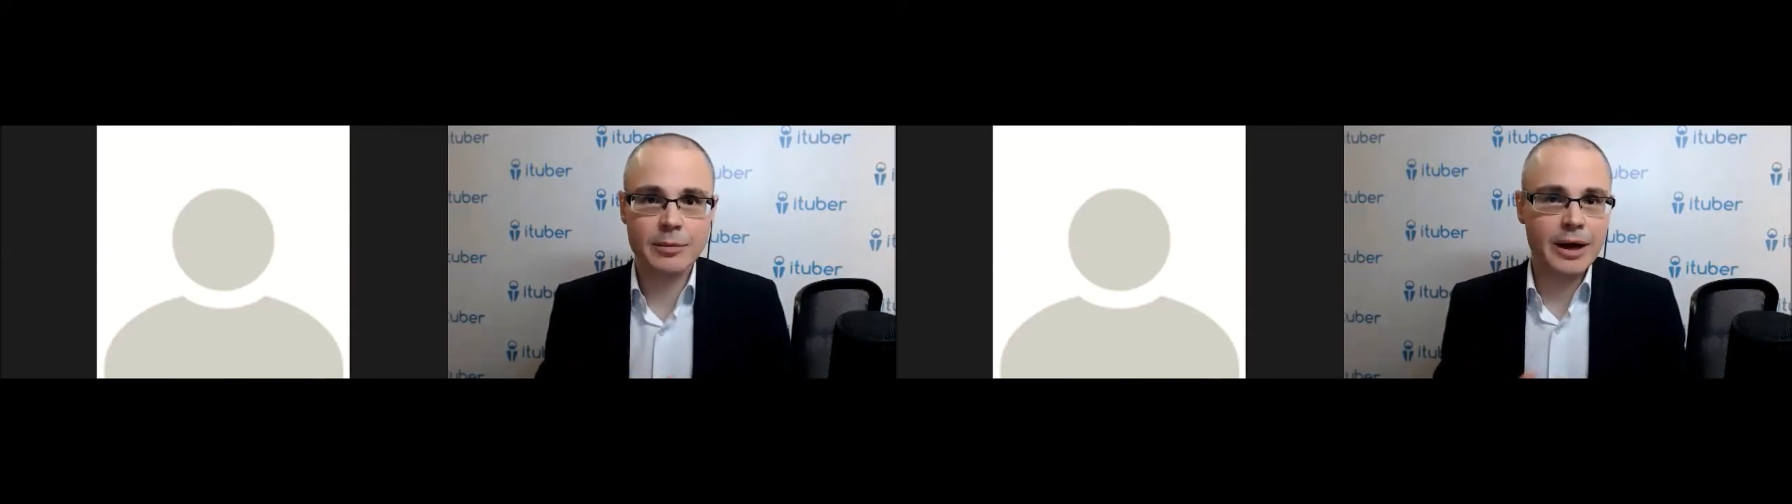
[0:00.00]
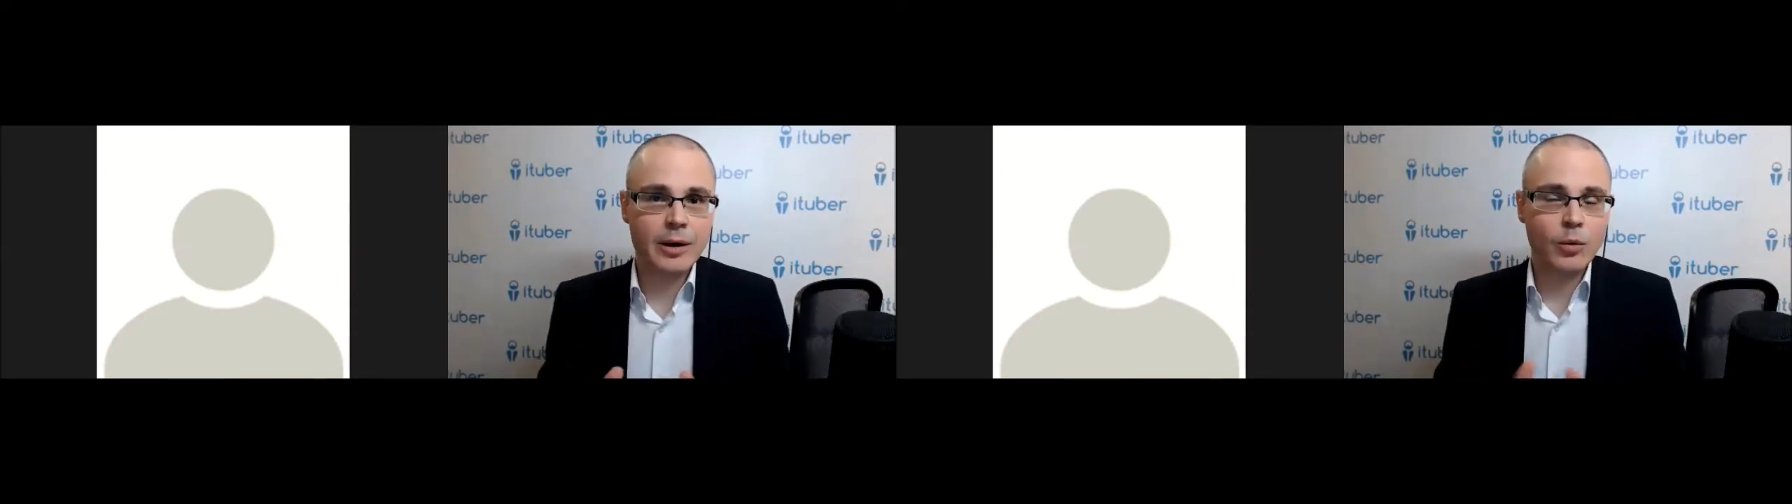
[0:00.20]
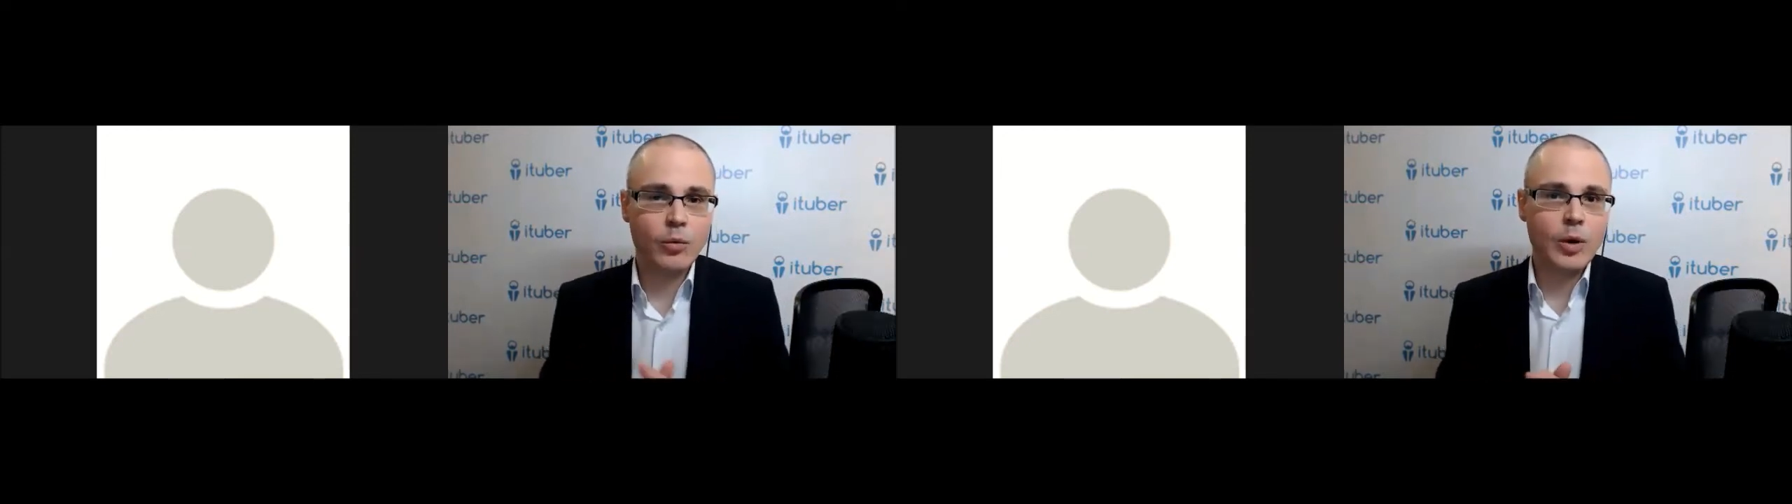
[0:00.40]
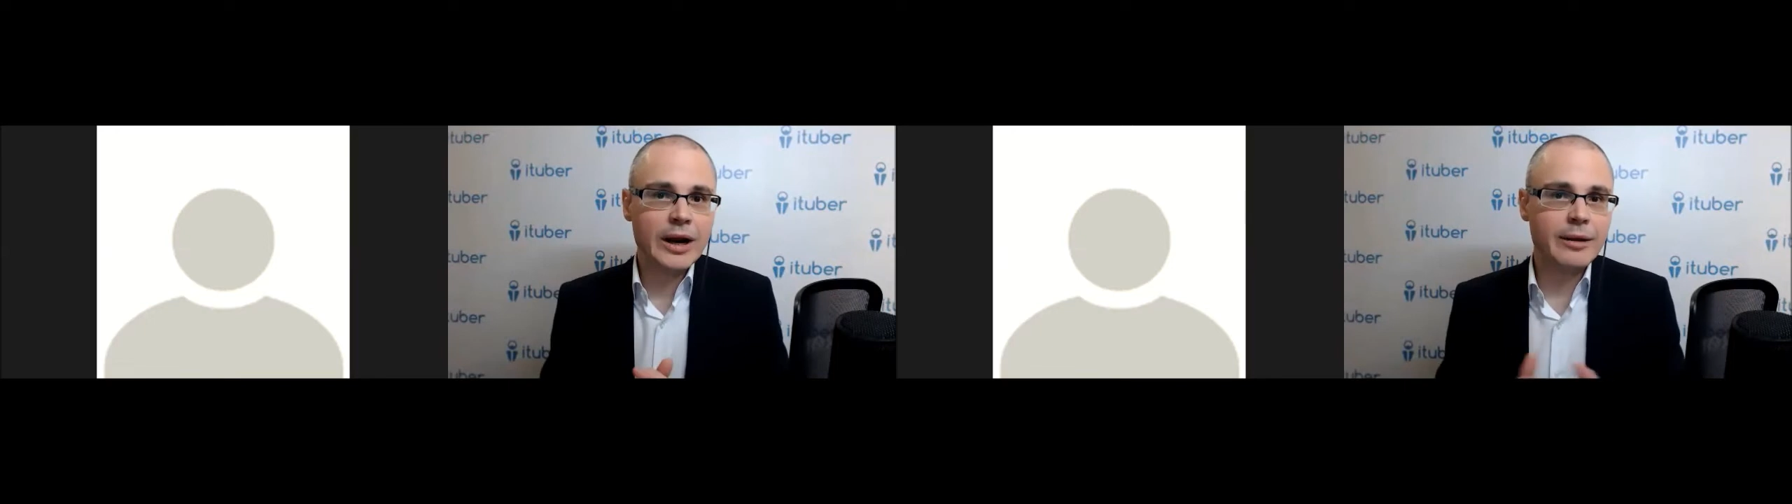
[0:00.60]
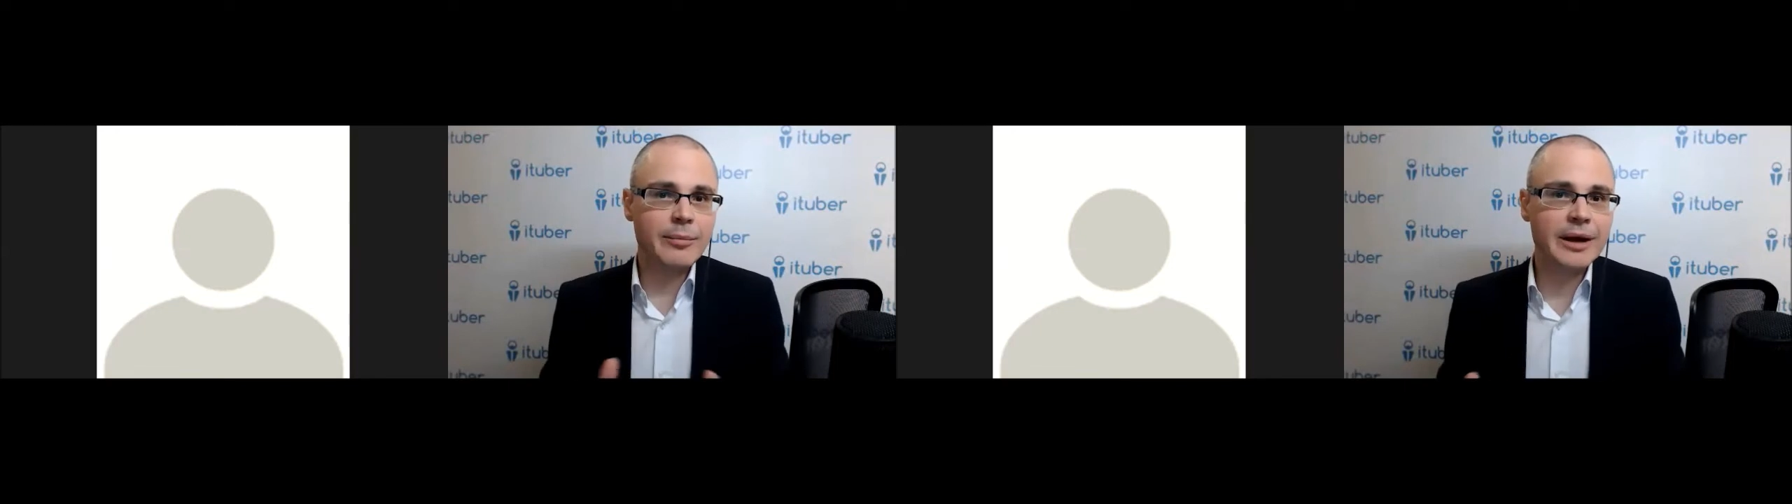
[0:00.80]
but what
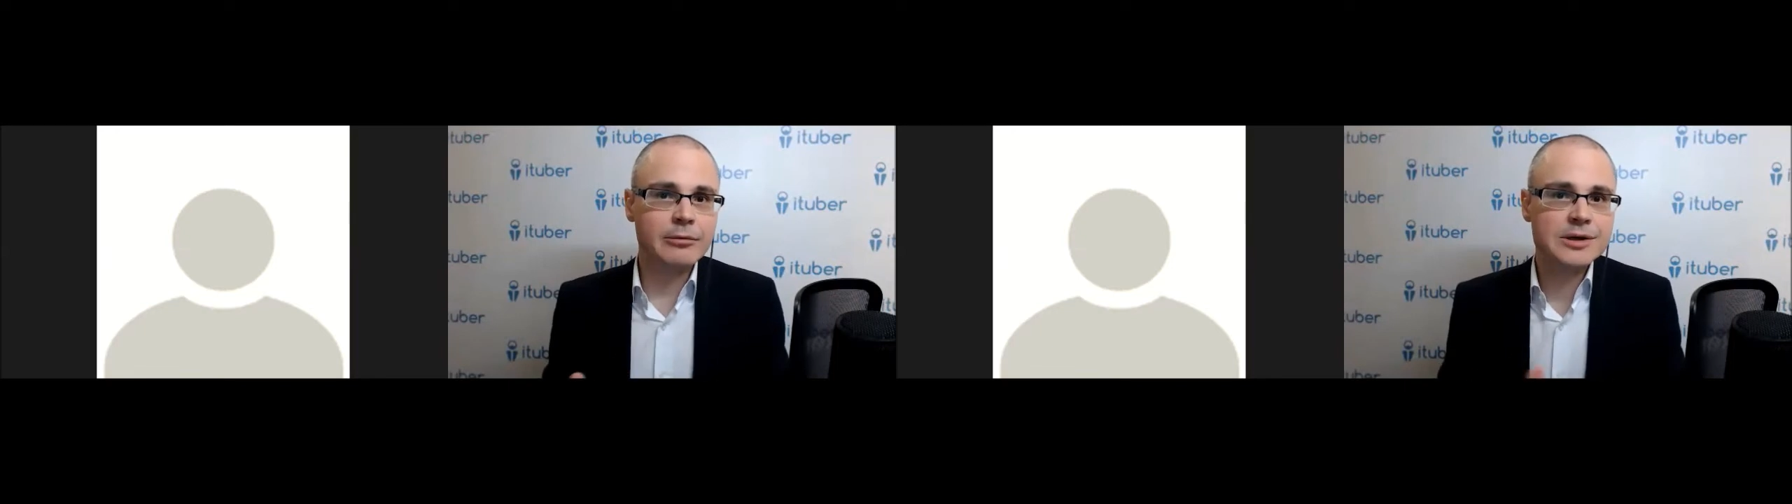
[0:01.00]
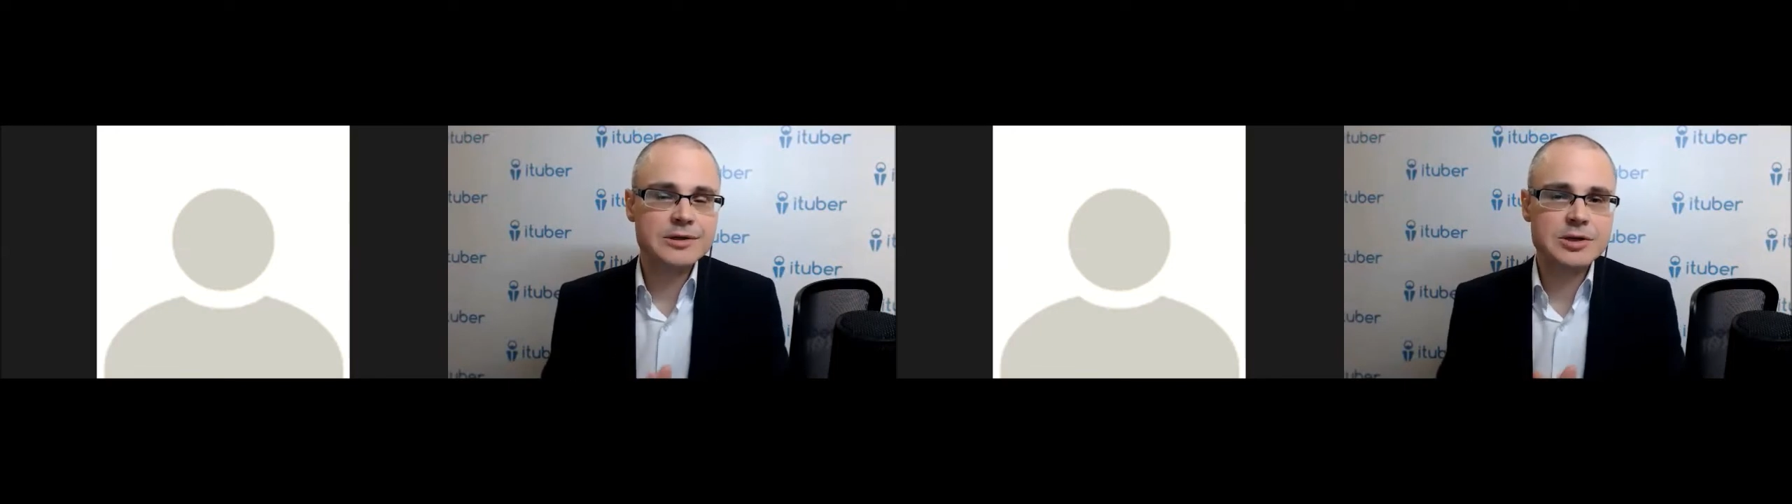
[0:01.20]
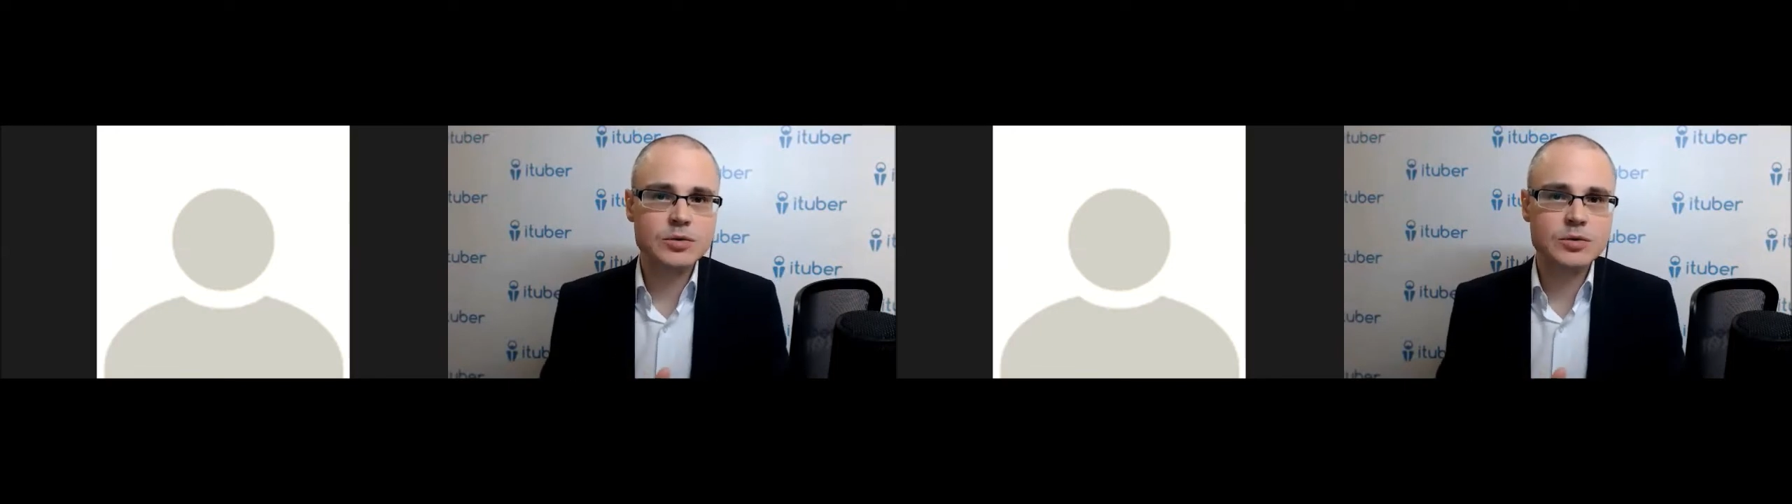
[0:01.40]
are the main reasons?